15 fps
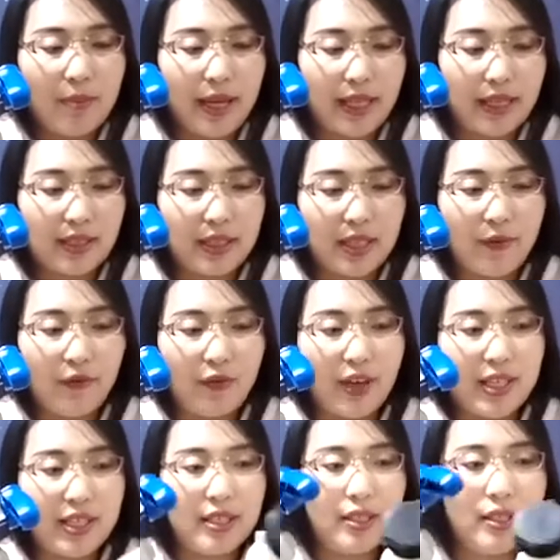can make it
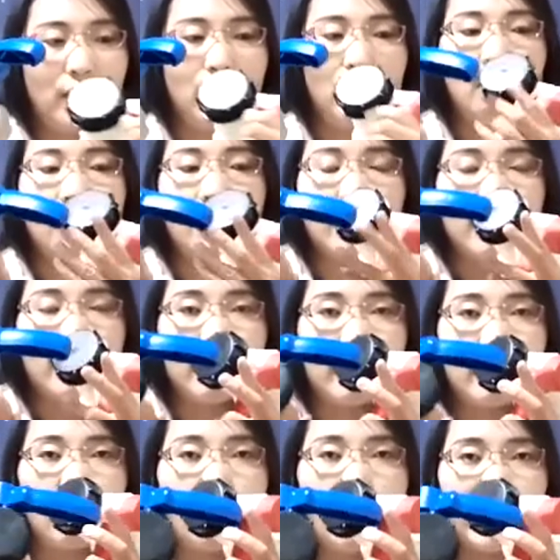different.
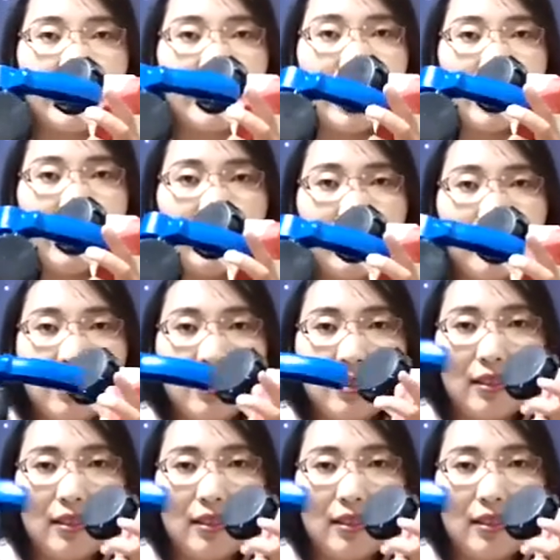The red color,